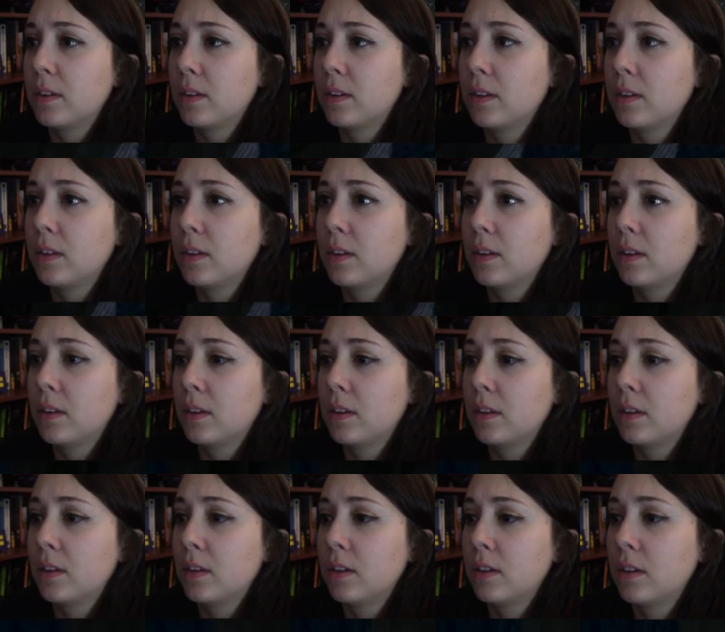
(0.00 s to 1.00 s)

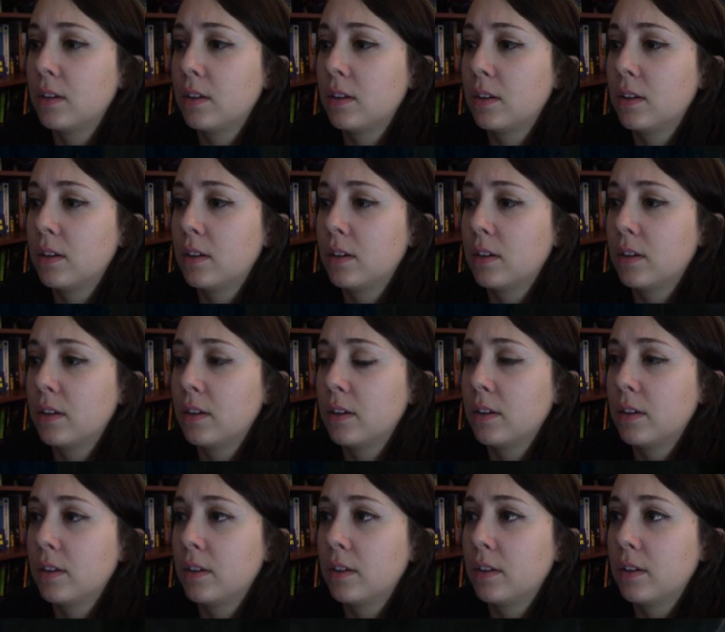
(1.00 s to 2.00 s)

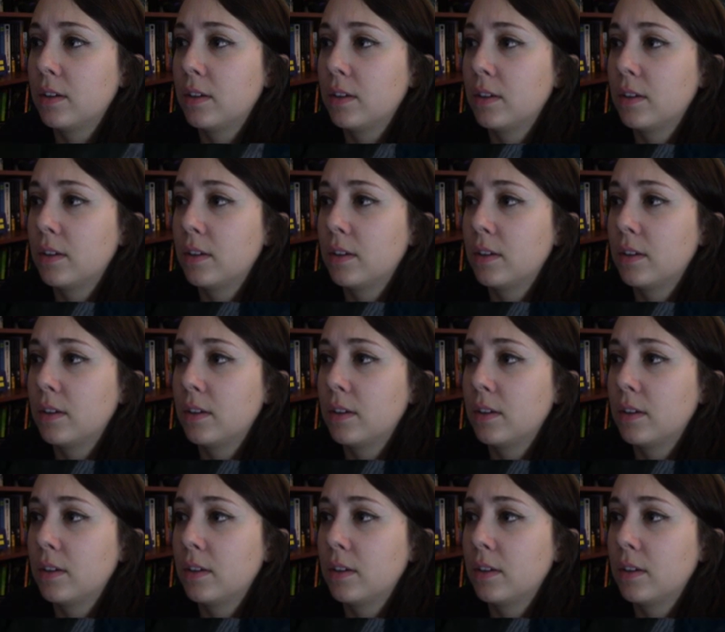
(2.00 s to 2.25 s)
This person isn't speaking.